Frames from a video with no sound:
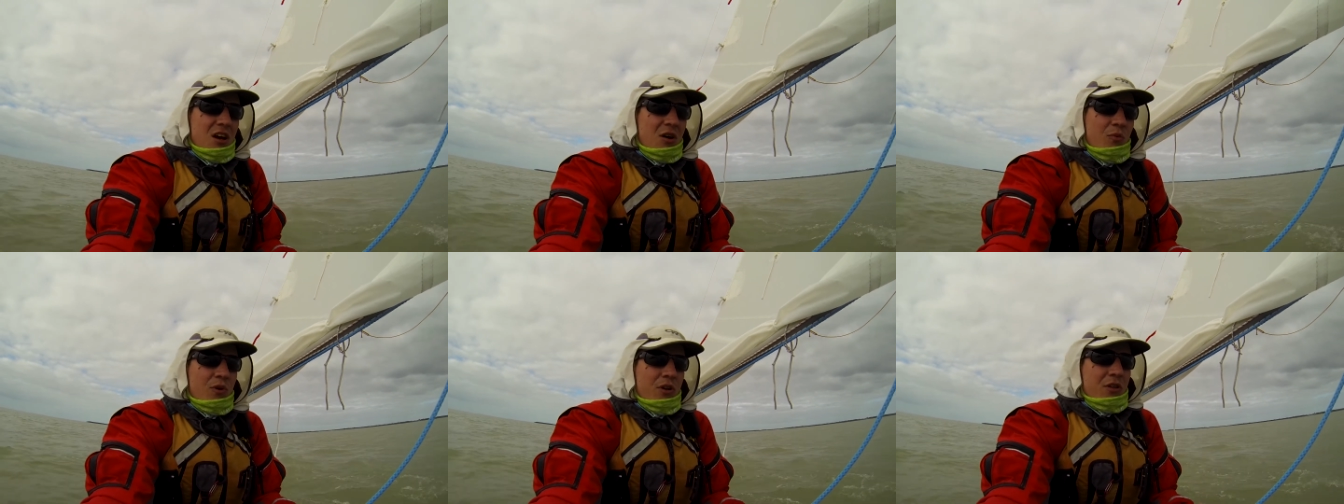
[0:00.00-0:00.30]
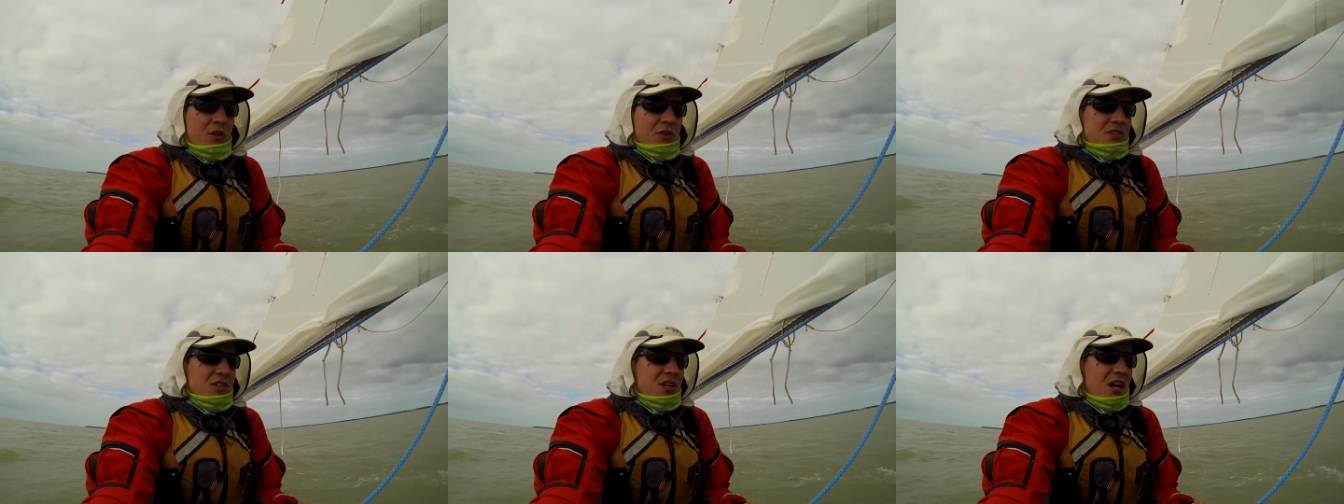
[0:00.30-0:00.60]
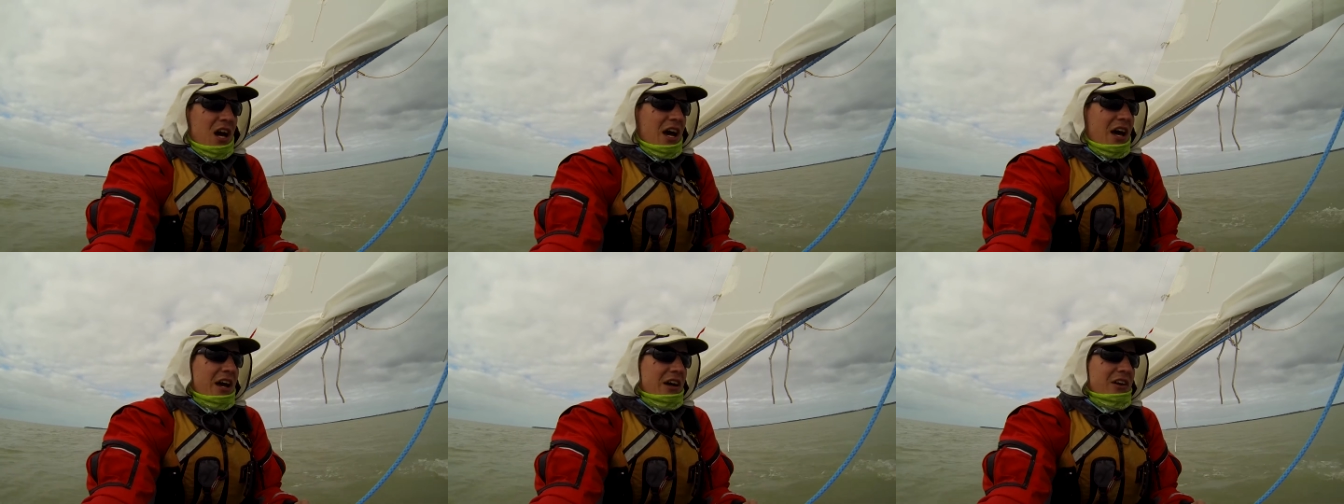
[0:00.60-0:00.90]
one of those
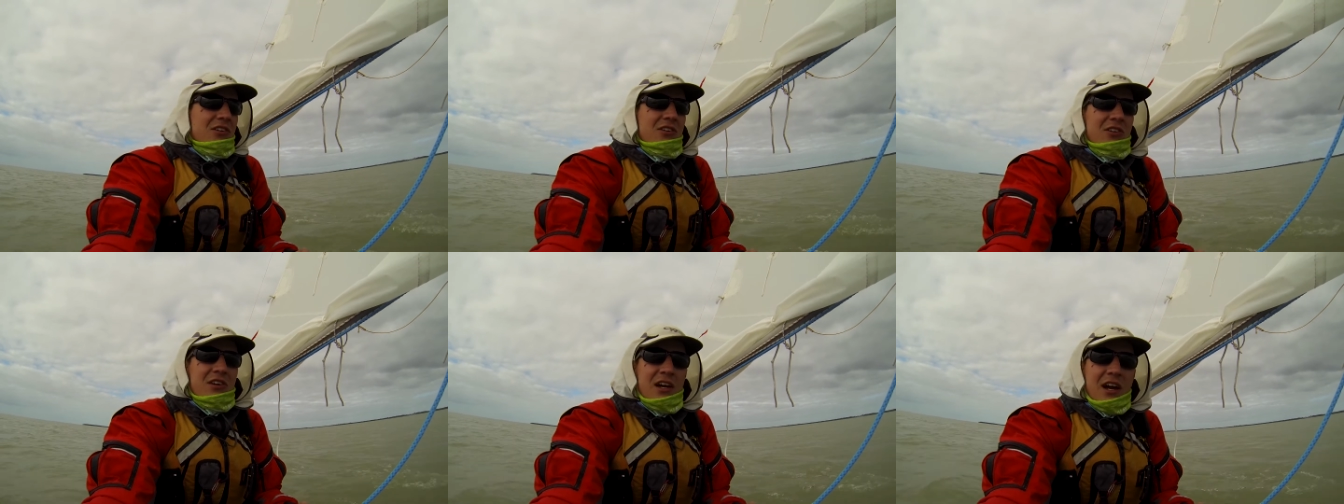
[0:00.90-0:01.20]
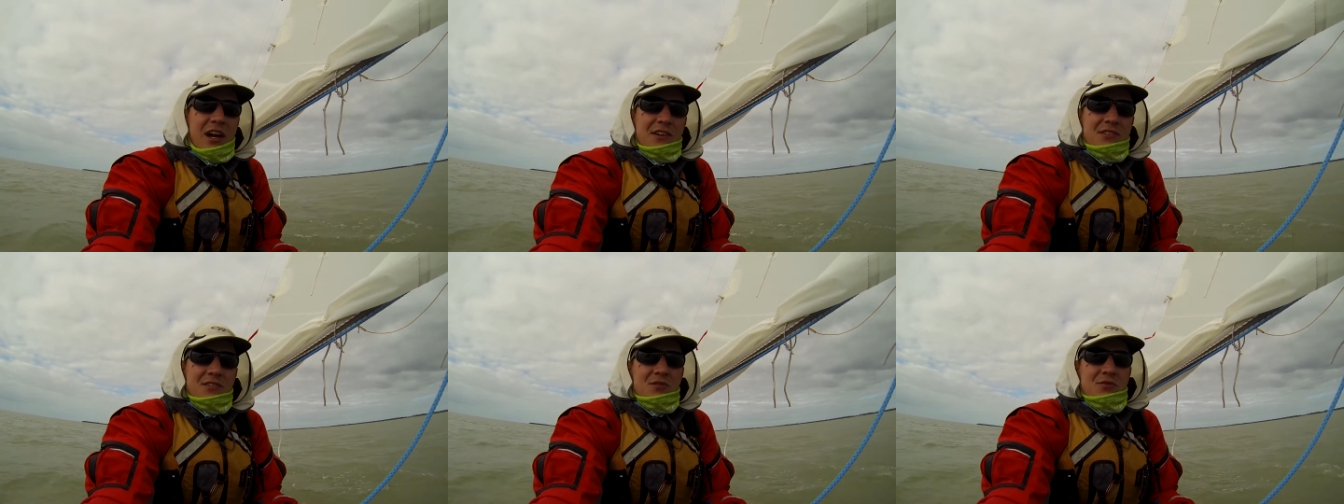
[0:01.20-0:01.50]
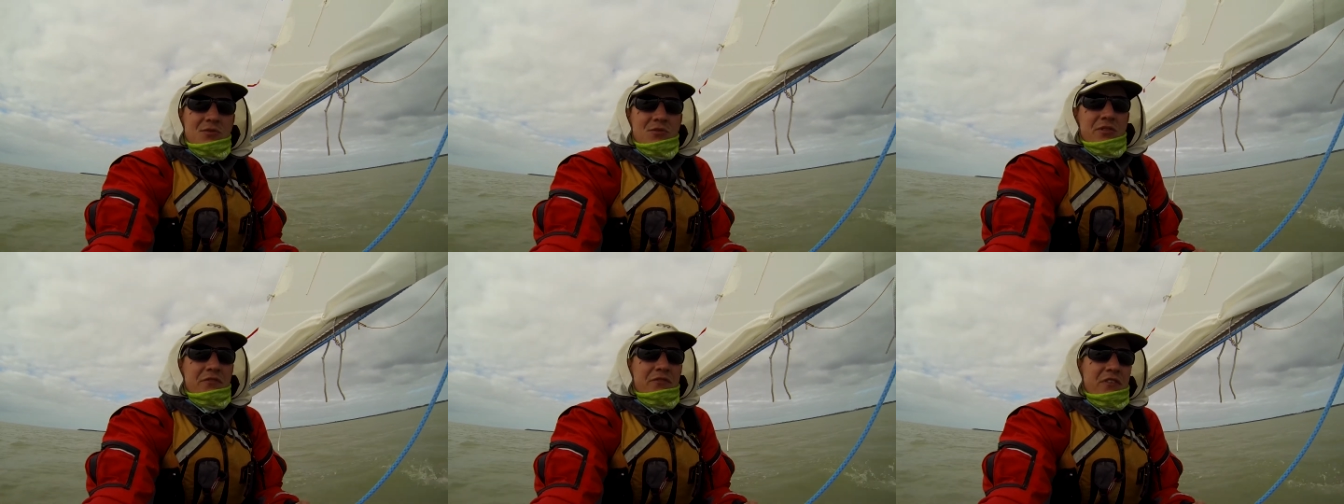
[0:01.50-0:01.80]
kayaker guys
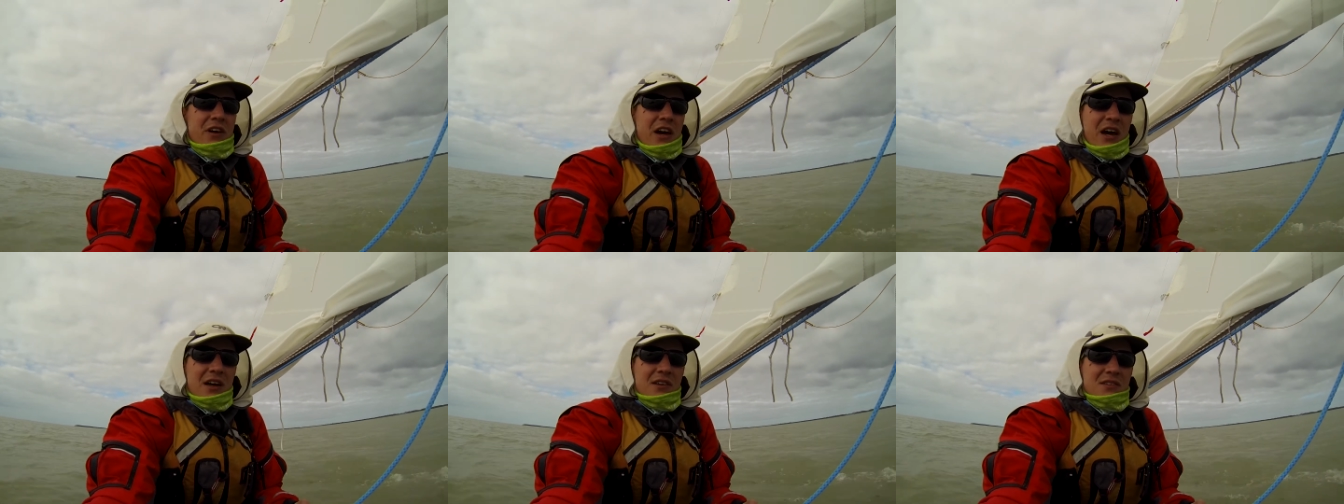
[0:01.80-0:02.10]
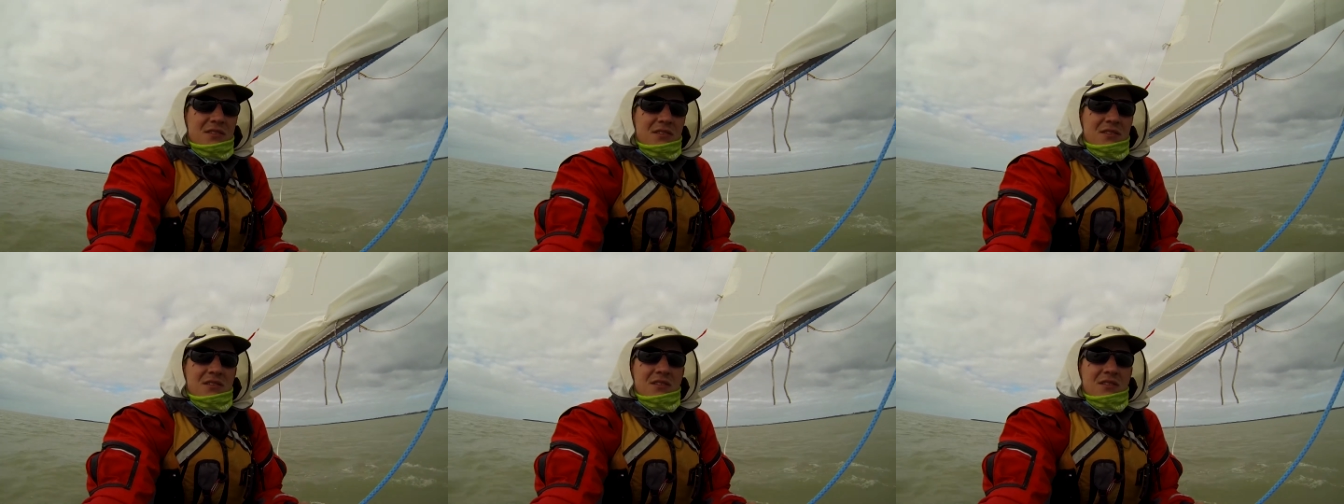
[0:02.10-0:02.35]
really fast.